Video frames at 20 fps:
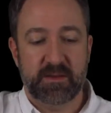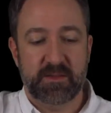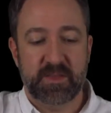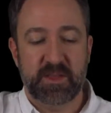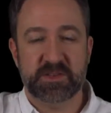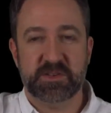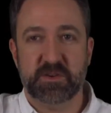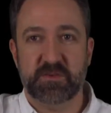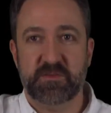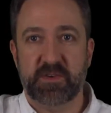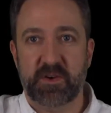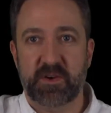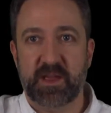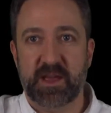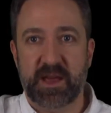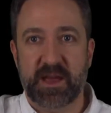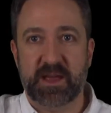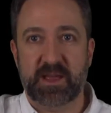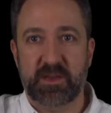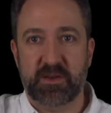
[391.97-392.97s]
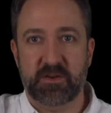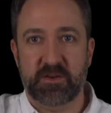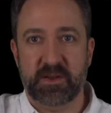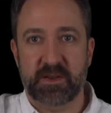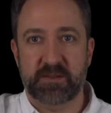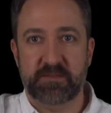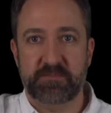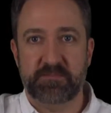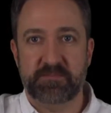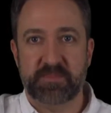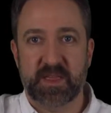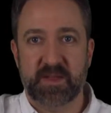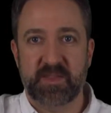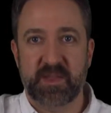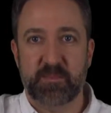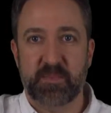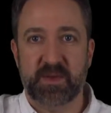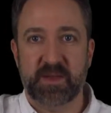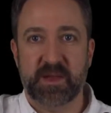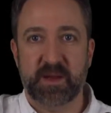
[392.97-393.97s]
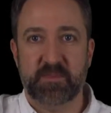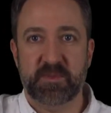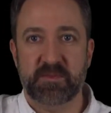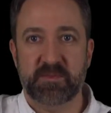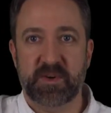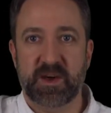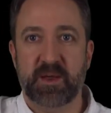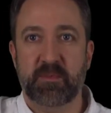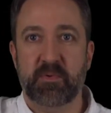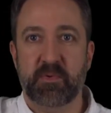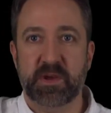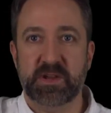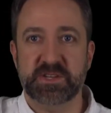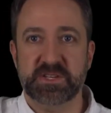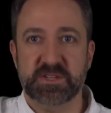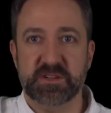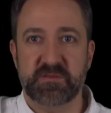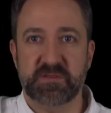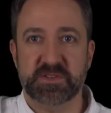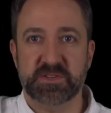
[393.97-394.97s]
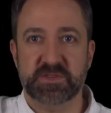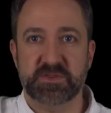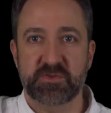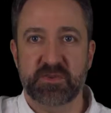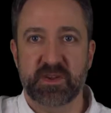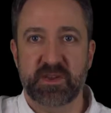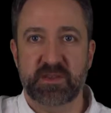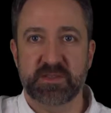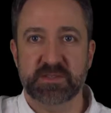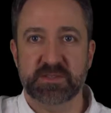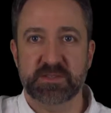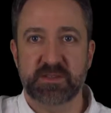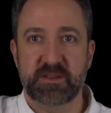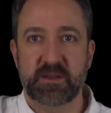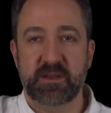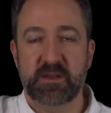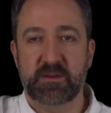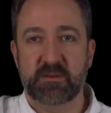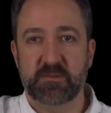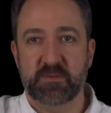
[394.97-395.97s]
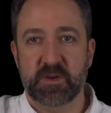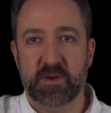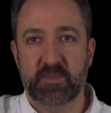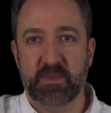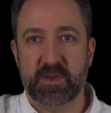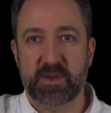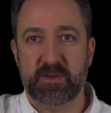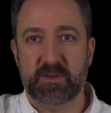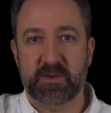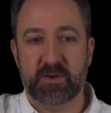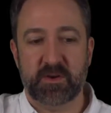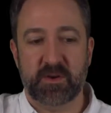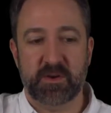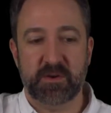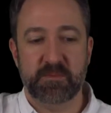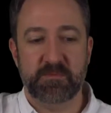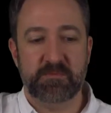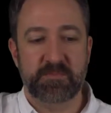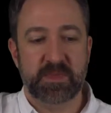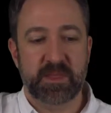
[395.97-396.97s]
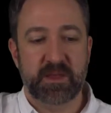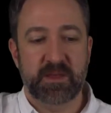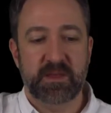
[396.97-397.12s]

These are very accurate, and they pick up the vibration of the strings from the guitar.